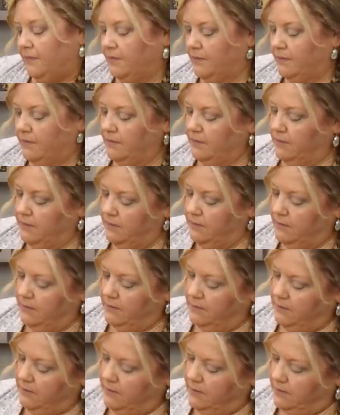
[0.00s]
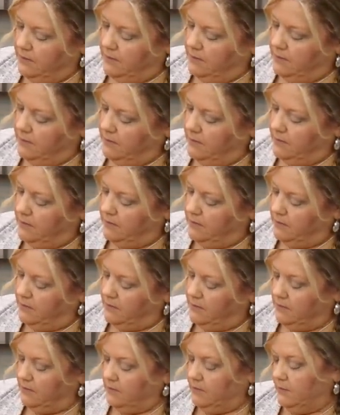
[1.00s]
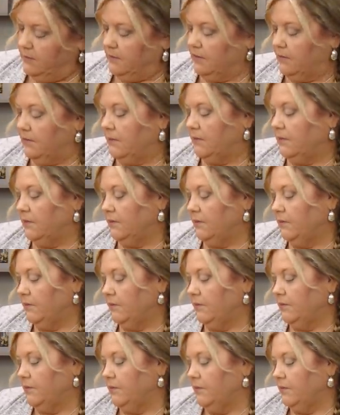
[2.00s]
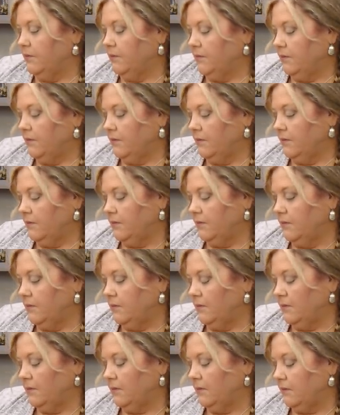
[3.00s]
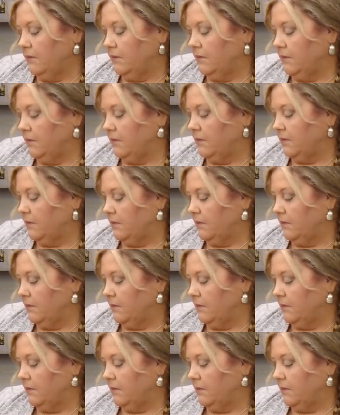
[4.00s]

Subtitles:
(silence)